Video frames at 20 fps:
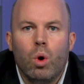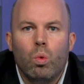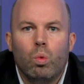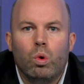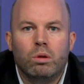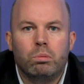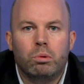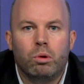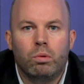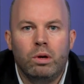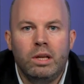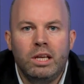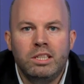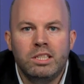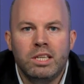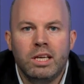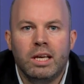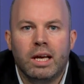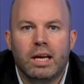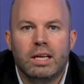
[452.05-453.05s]
We'll be
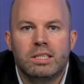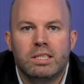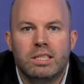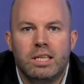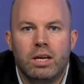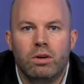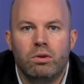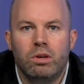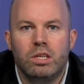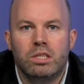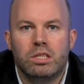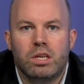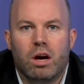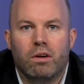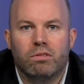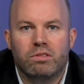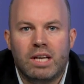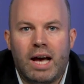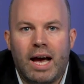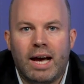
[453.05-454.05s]
releasing a series
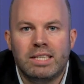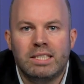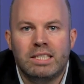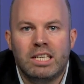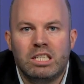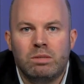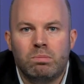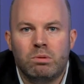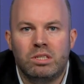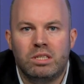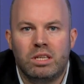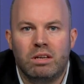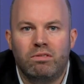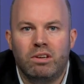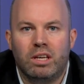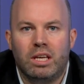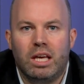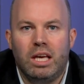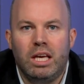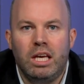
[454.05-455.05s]
of tax head
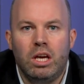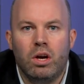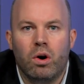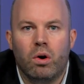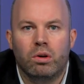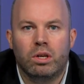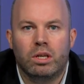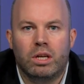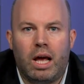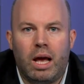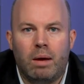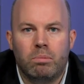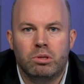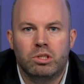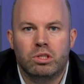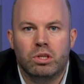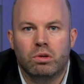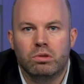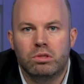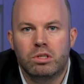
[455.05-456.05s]
specific e-audit
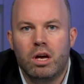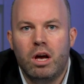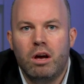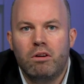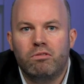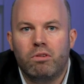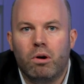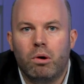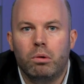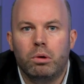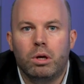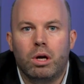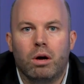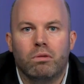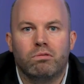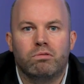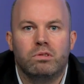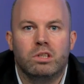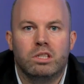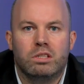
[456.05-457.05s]
episodes following
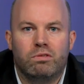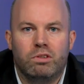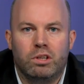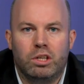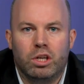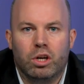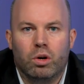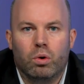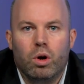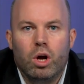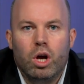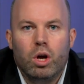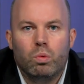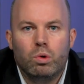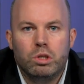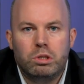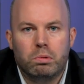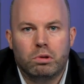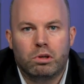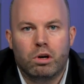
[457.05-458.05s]
on from this video,
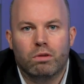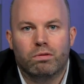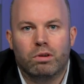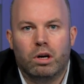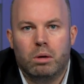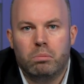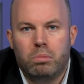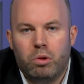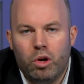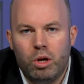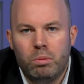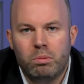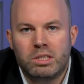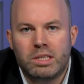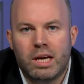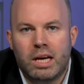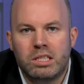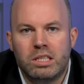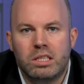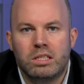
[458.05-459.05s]
which will cover employment
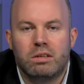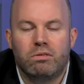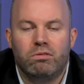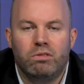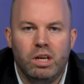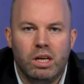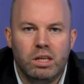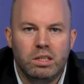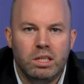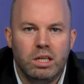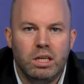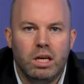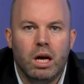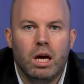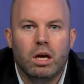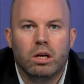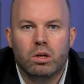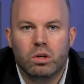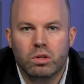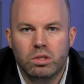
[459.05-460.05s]
taxes, VAT,
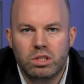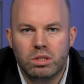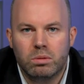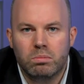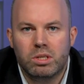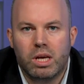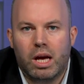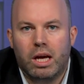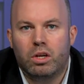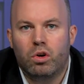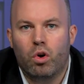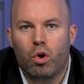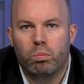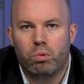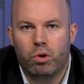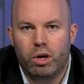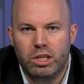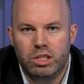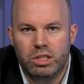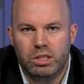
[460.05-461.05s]
customs and
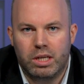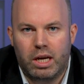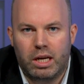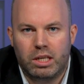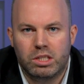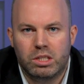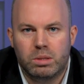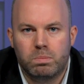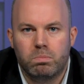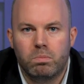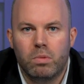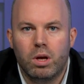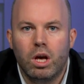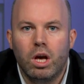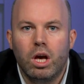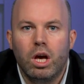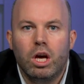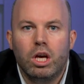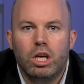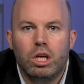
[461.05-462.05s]
corporation tax.
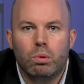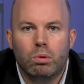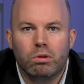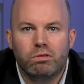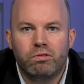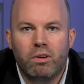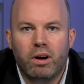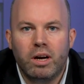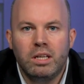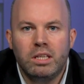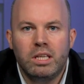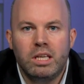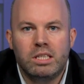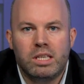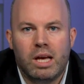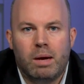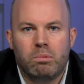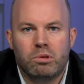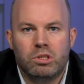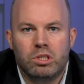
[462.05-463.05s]
You will find these
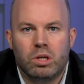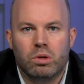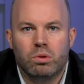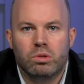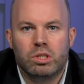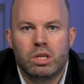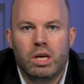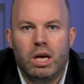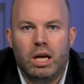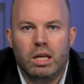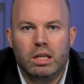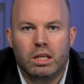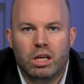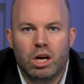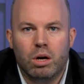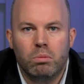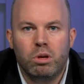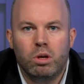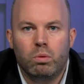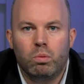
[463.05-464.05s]
episodes in the
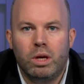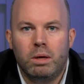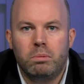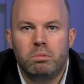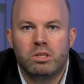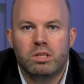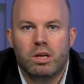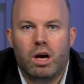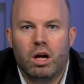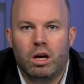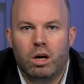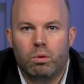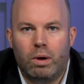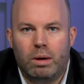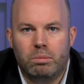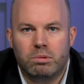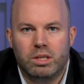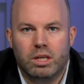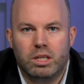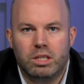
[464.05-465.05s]
coming weeks on our
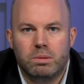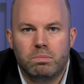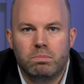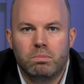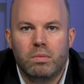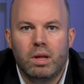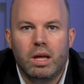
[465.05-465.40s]
website.